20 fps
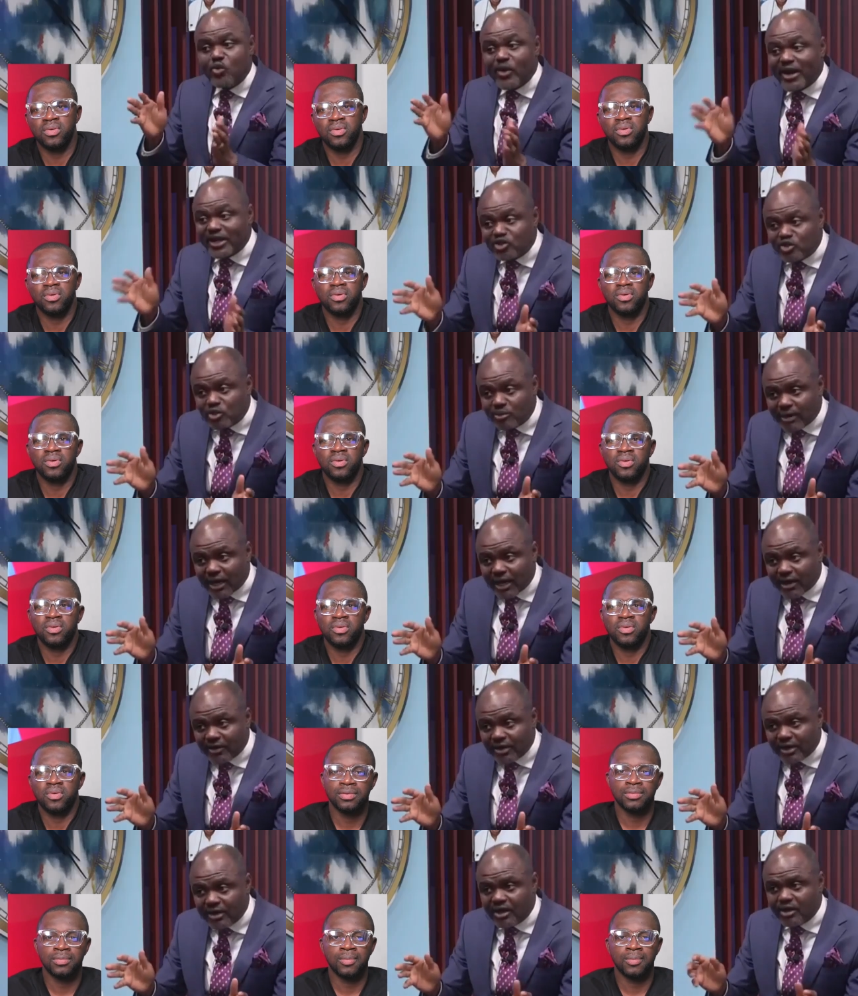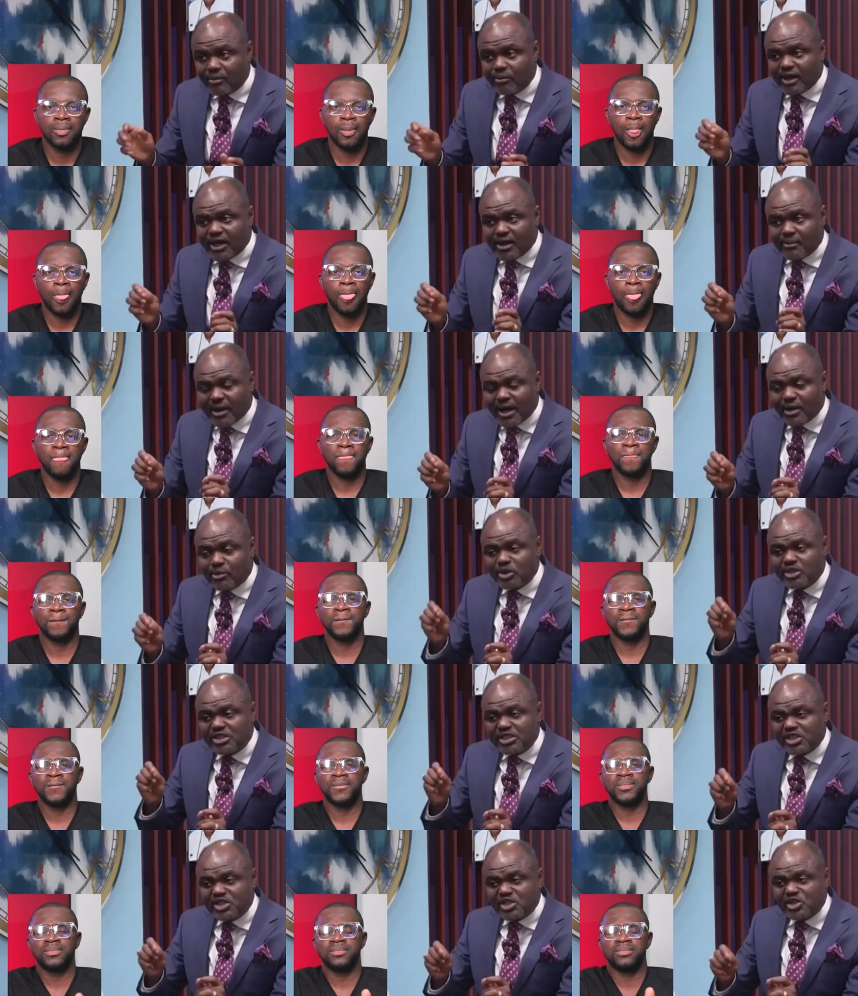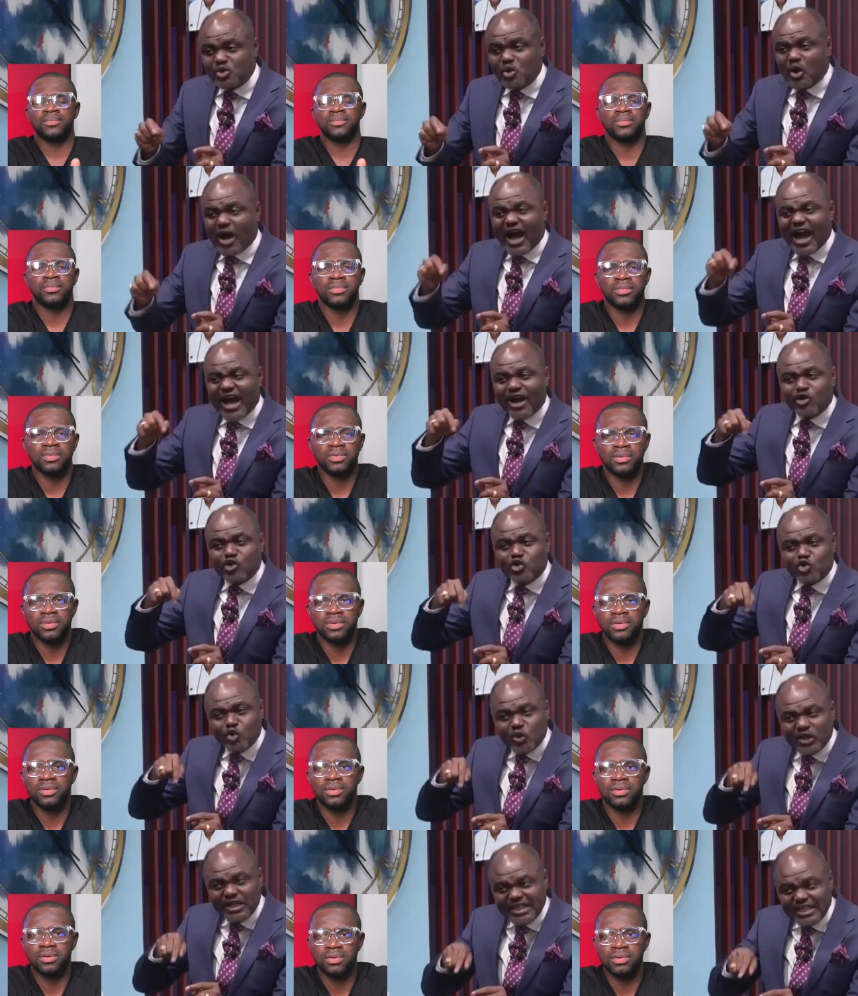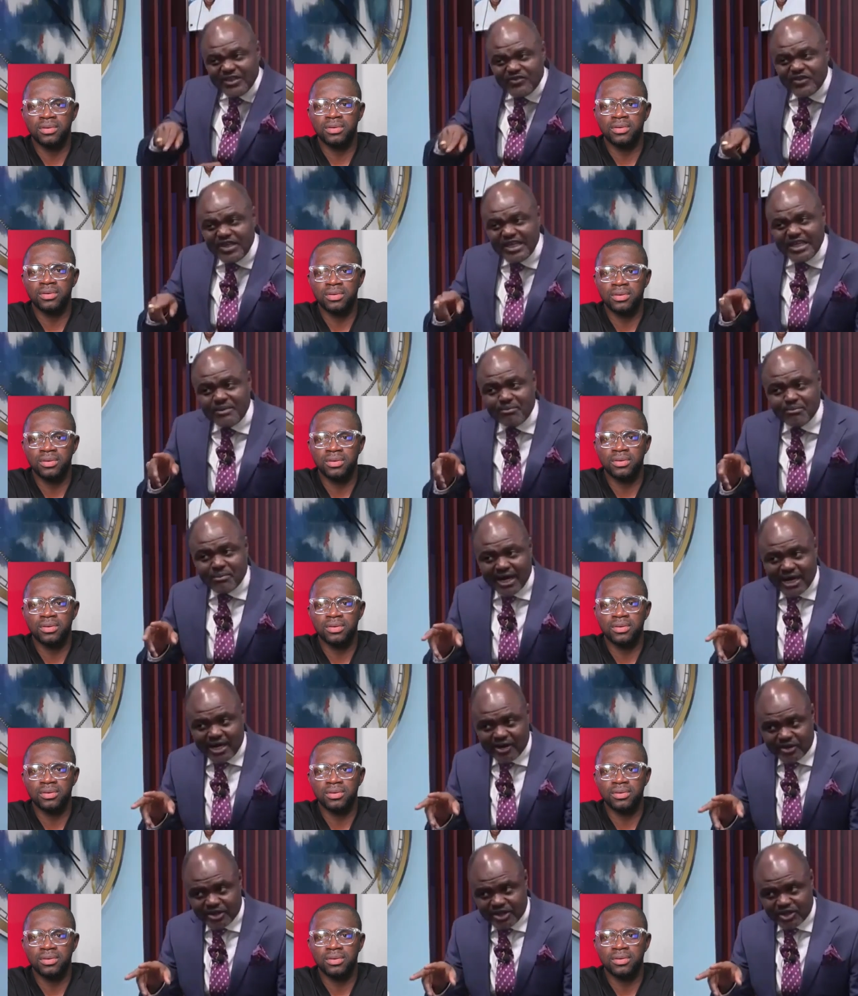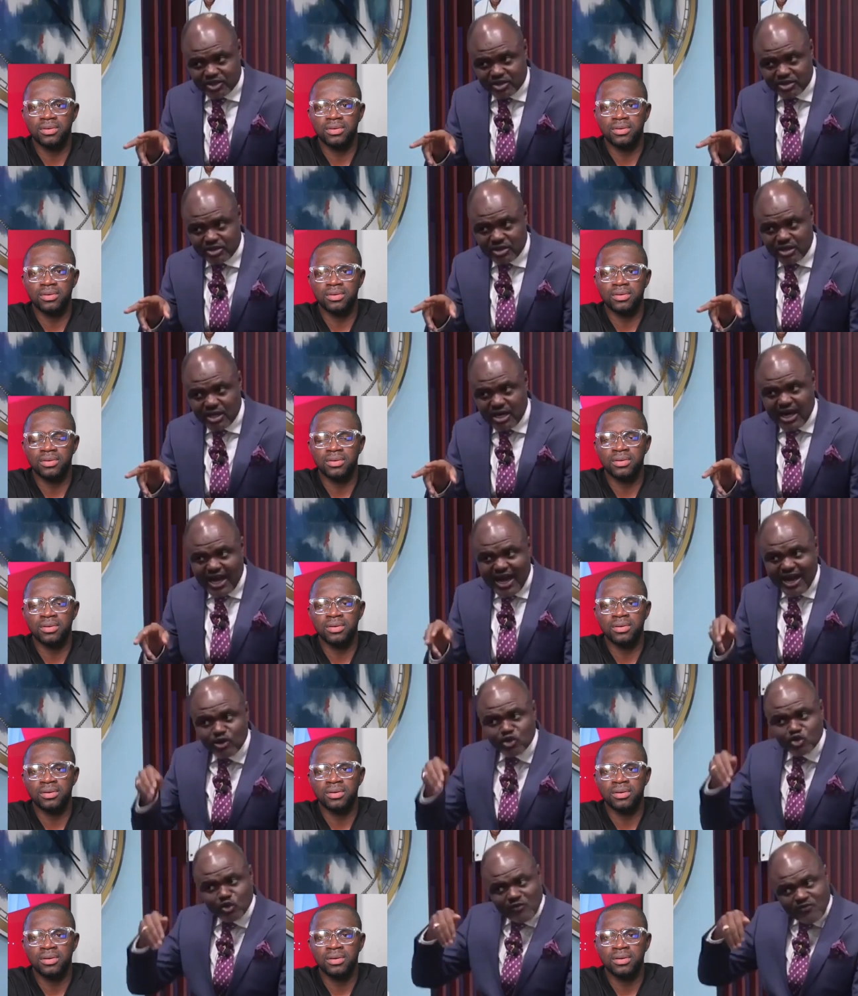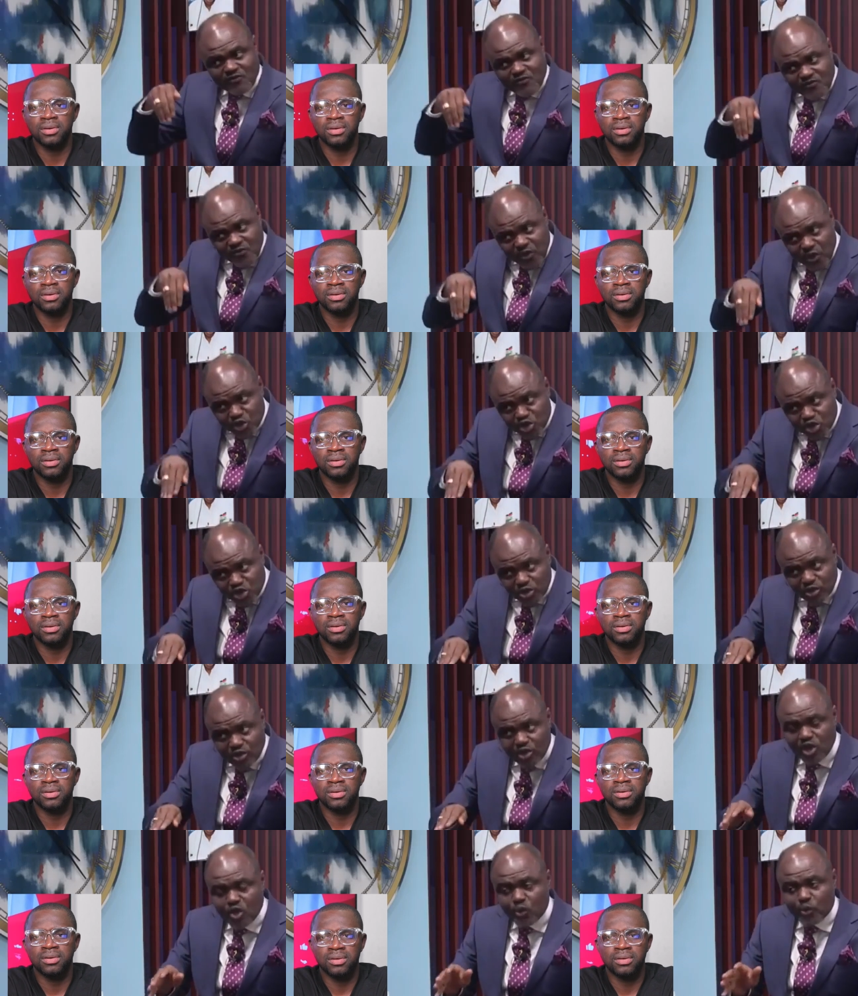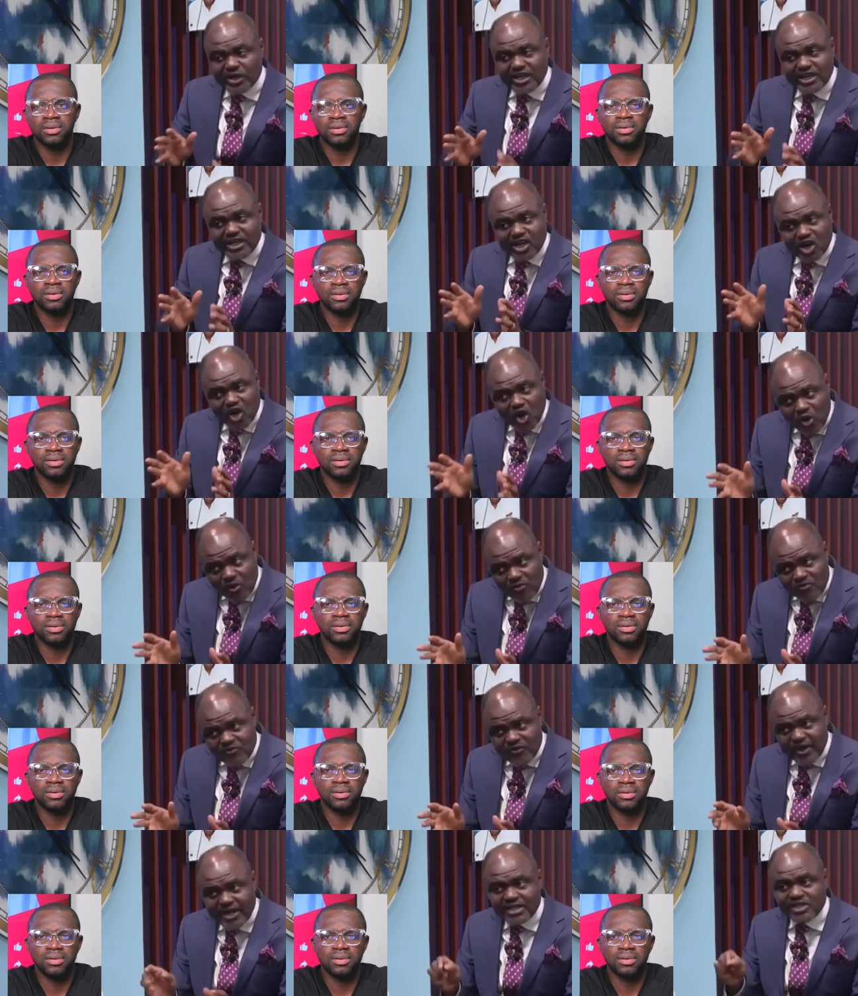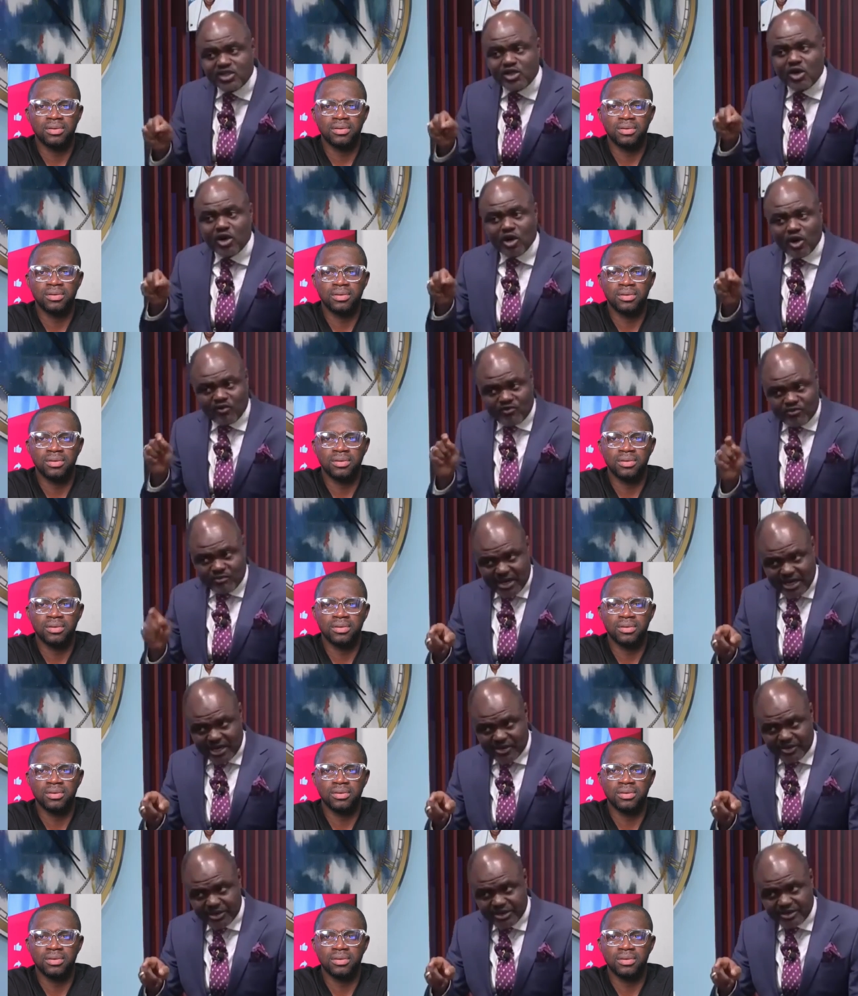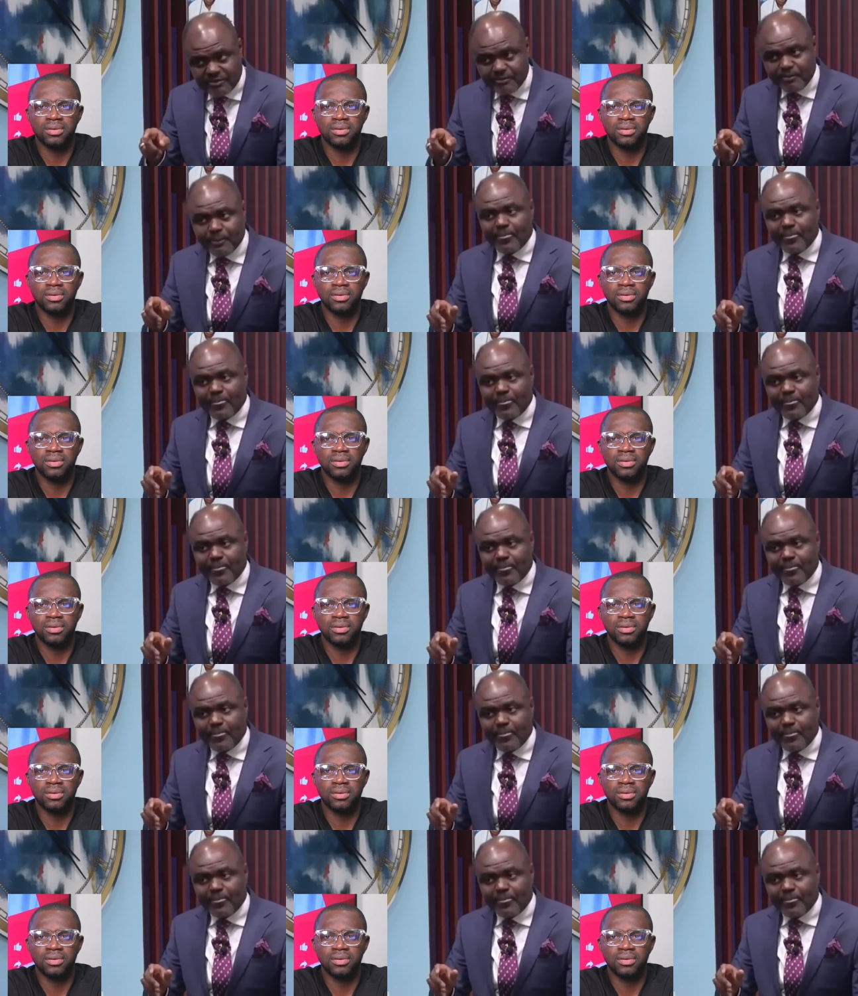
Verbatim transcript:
Speaker 1: where to marry, but the Bible teaches you how to live in marriage, how to function within the confines of marriage.